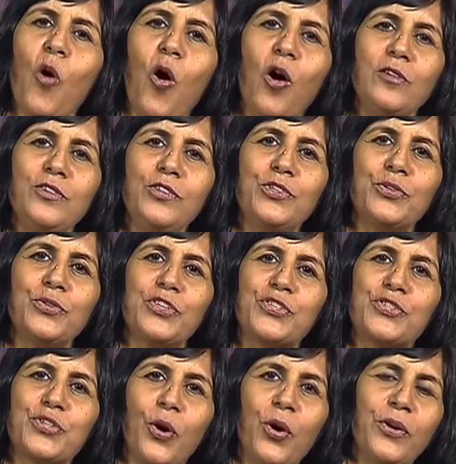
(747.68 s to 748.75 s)
on to the
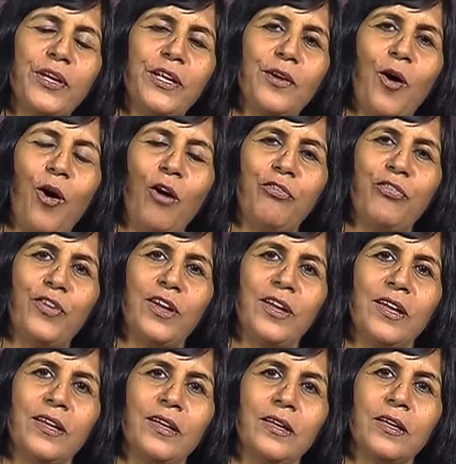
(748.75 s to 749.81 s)
story of
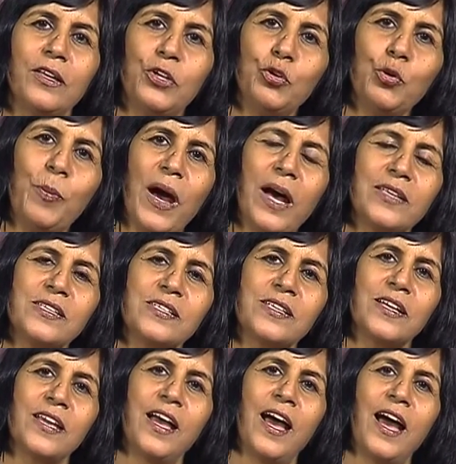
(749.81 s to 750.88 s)
Cuba's
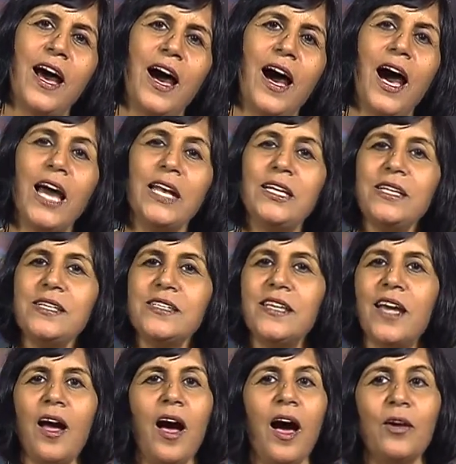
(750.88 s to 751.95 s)

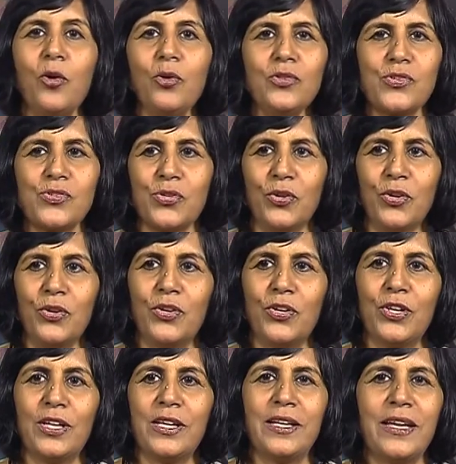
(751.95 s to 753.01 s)
Alicia Alonso,
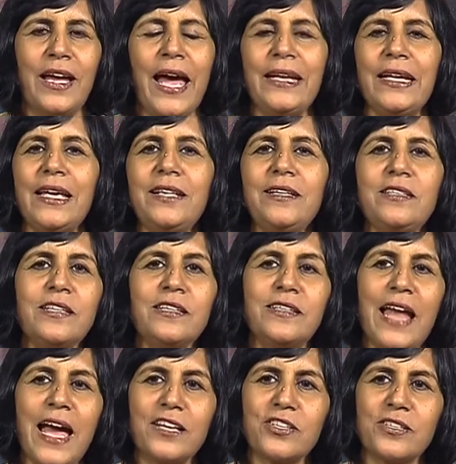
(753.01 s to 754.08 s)
an
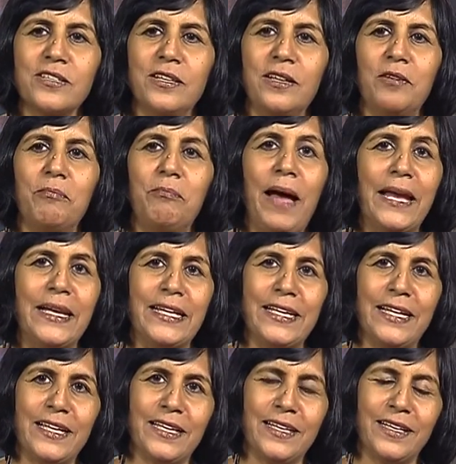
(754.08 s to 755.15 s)
international ballet